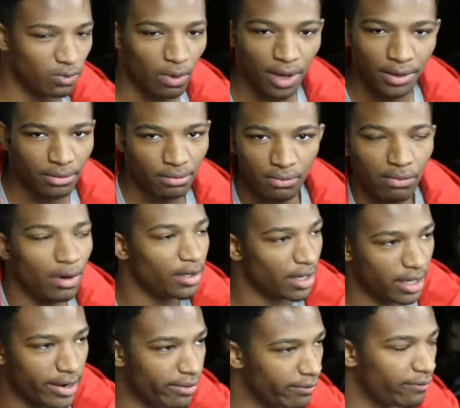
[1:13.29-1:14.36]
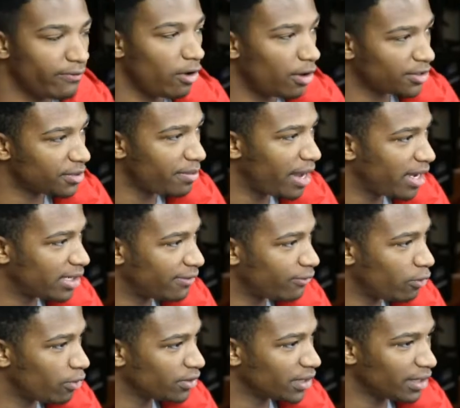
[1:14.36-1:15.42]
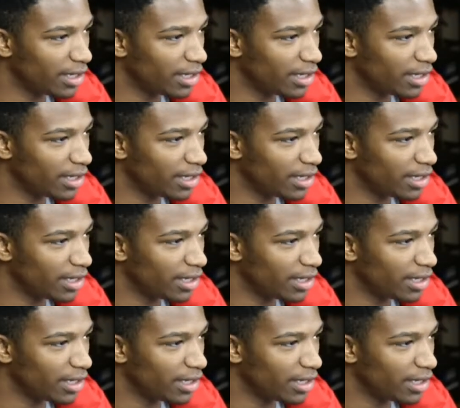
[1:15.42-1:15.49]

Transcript: One one that involves Smash, of course.